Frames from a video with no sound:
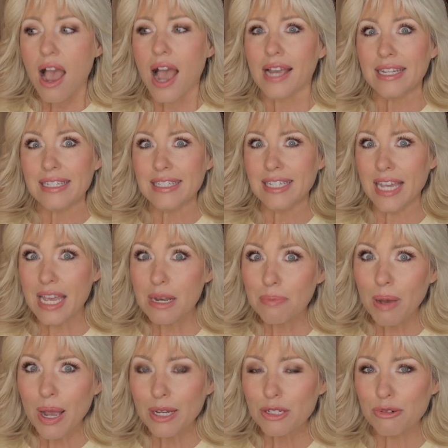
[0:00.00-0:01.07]
I did
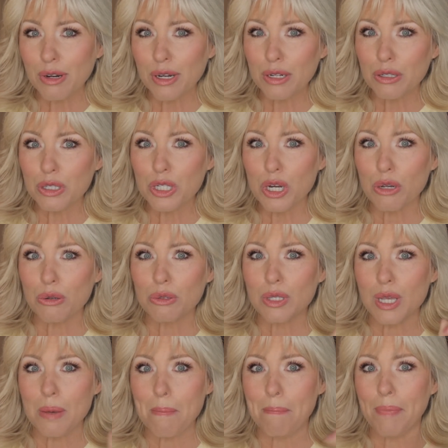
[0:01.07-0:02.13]
buy Trader Joe's
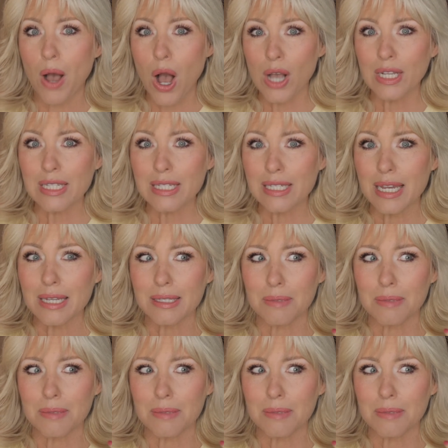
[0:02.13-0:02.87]
boxed